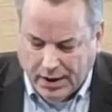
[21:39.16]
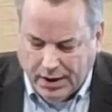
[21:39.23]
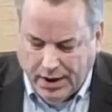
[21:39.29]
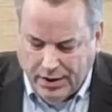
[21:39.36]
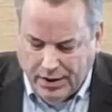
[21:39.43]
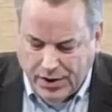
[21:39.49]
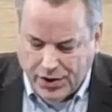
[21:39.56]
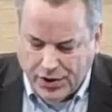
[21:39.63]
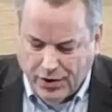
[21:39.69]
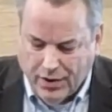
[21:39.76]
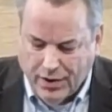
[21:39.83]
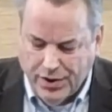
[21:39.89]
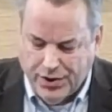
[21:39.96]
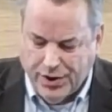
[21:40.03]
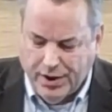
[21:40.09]
Gillan
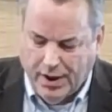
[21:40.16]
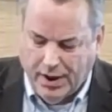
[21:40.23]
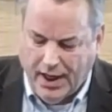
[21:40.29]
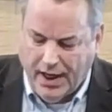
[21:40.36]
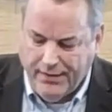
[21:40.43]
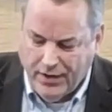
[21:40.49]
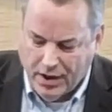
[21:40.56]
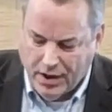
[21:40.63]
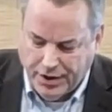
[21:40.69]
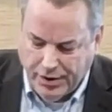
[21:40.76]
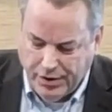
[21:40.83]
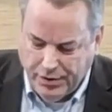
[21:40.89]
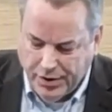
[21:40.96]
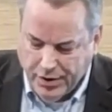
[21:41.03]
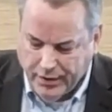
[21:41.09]
Sorensen, a lifelong
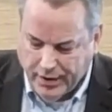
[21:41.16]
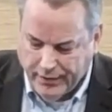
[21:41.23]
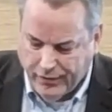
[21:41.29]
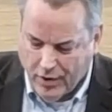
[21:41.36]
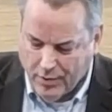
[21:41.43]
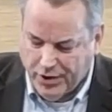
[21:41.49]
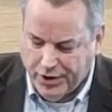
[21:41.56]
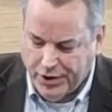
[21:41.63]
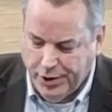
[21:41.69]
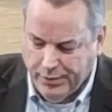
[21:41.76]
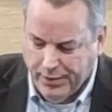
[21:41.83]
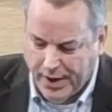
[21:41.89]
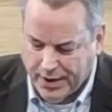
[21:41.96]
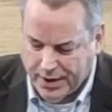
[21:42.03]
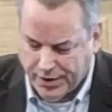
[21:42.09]
UU and former
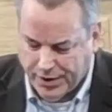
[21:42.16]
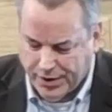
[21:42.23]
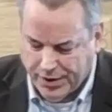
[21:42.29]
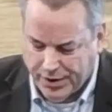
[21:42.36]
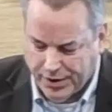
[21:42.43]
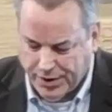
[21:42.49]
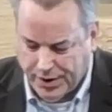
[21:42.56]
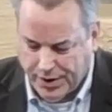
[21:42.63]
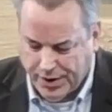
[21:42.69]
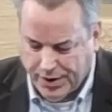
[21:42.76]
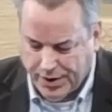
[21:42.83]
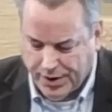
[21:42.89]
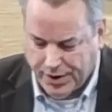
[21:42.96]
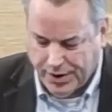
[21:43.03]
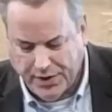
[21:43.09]
UN assistant
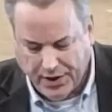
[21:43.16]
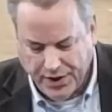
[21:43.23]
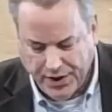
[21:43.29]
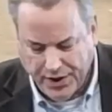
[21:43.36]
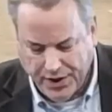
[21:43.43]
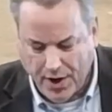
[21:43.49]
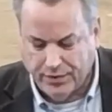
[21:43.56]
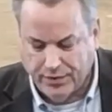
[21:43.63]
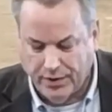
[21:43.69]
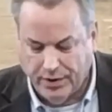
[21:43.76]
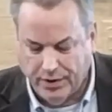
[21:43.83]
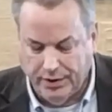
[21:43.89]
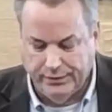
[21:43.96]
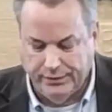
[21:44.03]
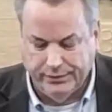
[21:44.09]
Secretary General
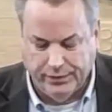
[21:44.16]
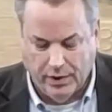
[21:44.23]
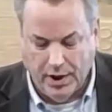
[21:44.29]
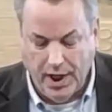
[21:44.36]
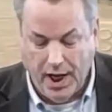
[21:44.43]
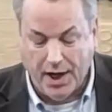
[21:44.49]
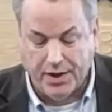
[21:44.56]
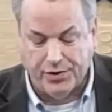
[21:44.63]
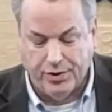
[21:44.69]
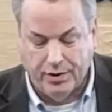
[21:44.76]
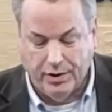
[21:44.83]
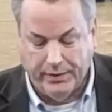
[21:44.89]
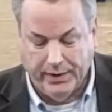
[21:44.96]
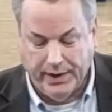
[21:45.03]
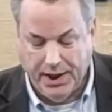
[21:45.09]
for
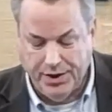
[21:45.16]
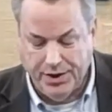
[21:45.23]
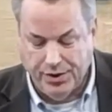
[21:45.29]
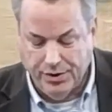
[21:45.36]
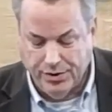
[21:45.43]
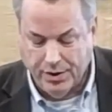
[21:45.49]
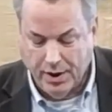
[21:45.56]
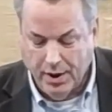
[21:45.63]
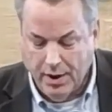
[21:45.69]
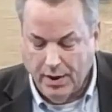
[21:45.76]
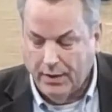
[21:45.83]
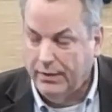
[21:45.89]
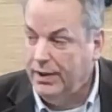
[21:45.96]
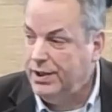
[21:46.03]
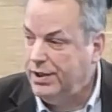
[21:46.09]
External Relations,
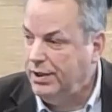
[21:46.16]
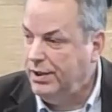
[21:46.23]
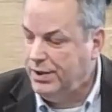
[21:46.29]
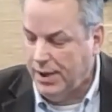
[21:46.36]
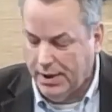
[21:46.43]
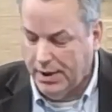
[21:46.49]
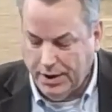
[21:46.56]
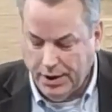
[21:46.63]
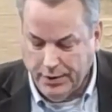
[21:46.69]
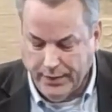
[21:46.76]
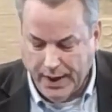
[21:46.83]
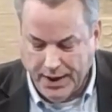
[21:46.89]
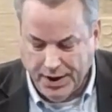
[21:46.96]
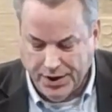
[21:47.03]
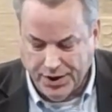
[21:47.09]
recently said the
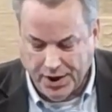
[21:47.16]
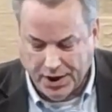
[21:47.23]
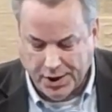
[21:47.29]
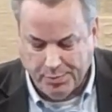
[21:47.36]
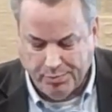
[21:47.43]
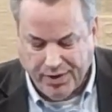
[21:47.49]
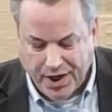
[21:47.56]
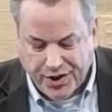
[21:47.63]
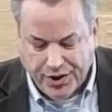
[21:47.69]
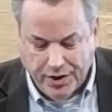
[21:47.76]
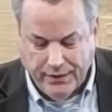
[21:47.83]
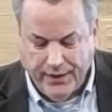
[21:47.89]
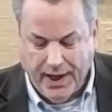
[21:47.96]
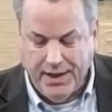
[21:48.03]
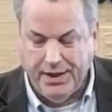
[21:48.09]
UN is an expression
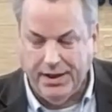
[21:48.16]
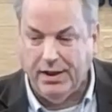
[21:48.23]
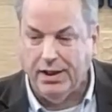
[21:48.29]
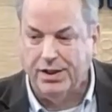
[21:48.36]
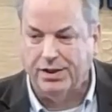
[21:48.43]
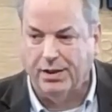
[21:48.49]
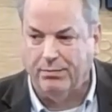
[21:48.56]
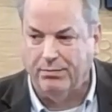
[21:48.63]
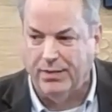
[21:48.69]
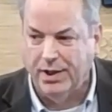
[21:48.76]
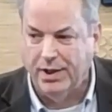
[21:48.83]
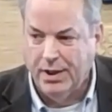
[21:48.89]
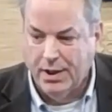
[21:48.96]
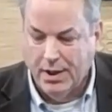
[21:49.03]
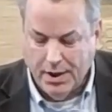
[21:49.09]
of idealism
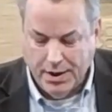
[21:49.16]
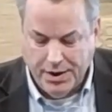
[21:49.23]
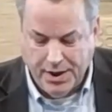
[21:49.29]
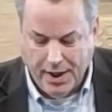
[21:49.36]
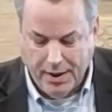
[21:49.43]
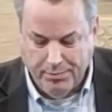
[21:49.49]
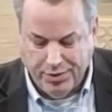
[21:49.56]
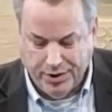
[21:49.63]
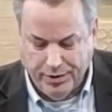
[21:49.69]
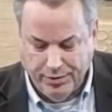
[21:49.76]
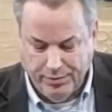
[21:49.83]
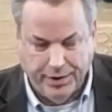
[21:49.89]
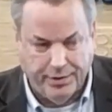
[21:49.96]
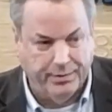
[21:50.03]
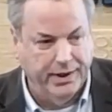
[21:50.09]
tempered
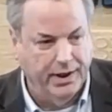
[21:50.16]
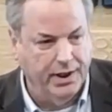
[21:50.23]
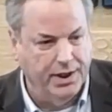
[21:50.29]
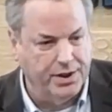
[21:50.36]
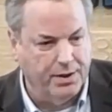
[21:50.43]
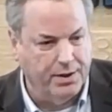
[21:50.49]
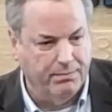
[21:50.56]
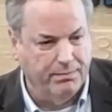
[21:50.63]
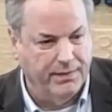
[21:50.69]
with realism.